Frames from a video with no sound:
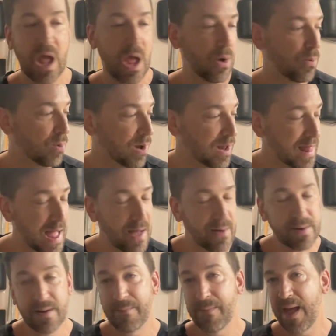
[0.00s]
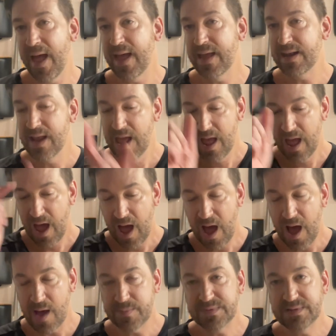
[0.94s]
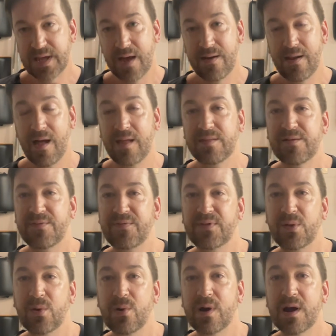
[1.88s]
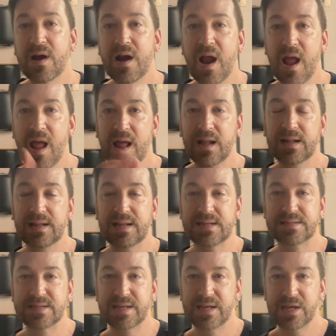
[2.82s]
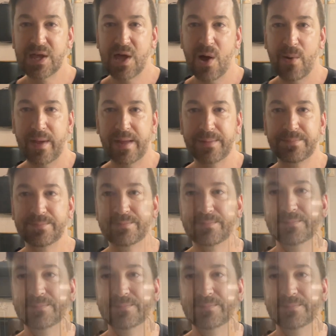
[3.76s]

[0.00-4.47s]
Roll out your mat, hop down on the floor. Let's get going.